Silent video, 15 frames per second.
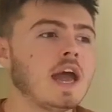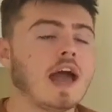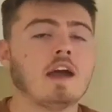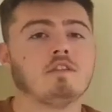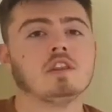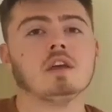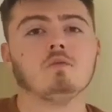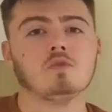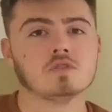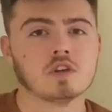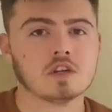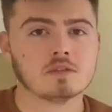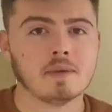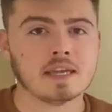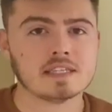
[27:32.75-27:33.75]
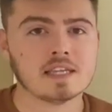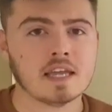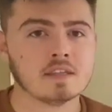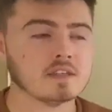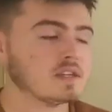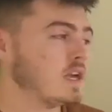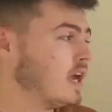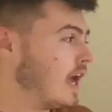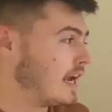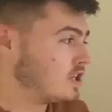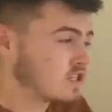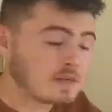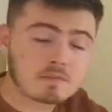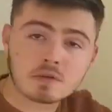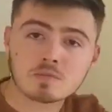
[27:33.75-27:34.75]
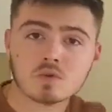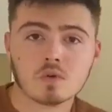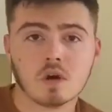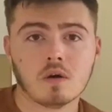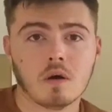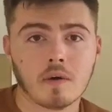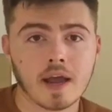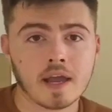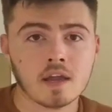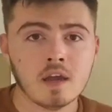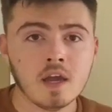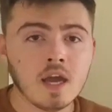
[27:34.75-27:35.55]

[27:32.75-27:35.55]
Everything will start to make sense. And your symptoms will go away.